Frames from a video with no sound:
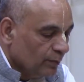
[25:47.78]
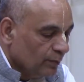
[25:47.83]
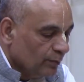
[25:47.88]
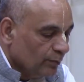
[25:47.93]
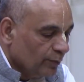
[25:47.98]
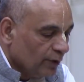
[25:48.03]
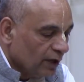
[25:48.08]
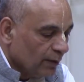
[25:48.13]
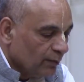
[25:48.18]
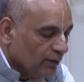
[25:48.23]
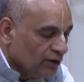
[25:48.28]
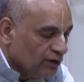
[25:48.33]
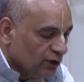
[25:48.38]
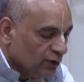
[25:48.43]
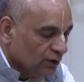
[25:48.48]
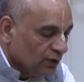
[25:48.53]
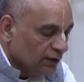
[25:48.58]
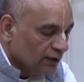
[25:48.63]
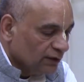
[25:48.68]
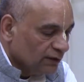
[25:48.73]
Brahma
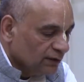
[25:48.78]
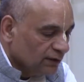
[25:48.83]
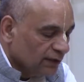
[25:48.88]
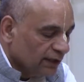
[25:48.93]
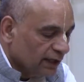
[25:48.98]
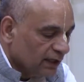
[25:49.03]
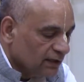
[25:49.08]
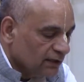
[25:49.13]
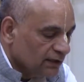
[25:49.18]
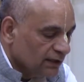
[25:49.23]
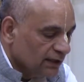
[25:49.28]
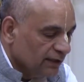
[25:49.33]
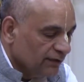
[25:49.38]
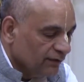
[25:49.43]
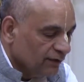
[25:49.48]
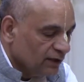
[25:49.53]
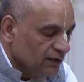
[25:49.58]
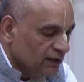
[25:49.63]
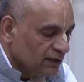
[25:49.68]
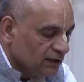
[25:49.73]
Jyoti, that is the
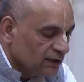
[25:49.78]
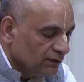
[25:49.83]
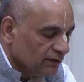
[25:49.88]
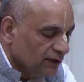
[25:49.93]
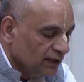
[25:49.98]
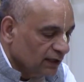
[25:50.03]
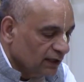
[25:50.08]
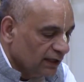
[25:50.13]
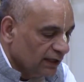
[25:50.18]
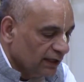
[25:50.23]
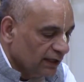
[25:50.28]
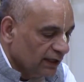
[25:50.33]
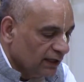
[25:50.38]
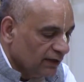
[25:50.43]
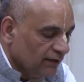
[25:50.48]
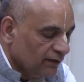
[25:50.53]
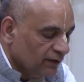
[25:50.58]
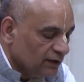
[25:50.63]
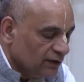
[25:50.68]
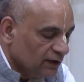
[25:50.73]
effulgence of the glaring
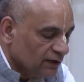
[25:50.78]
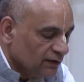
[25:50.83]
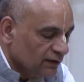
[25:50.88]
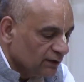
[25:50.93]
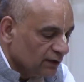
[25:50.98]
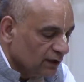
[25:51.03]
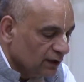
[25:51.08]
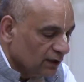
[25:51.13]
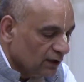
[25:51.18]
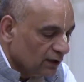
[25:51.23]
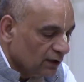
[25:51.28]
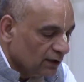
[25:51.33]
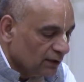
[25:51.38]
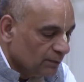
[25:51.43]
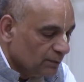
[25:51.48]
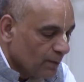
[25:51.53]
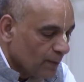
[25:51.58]
effulgence of the Lord.